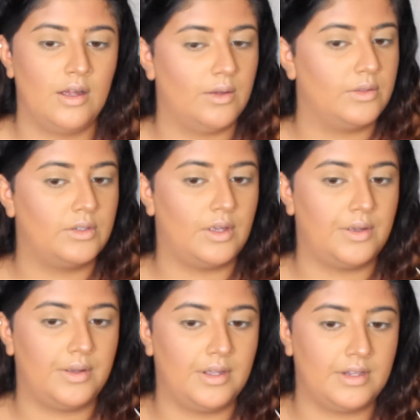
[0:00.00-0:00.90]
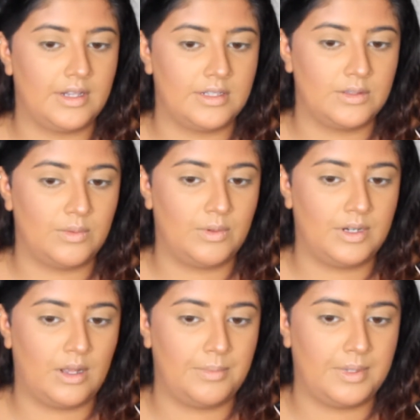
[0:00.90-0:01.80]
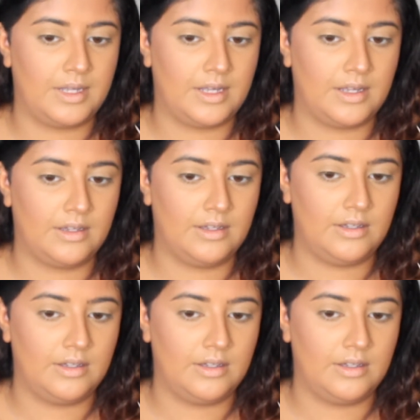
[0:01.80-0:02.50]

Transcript: so this one up here.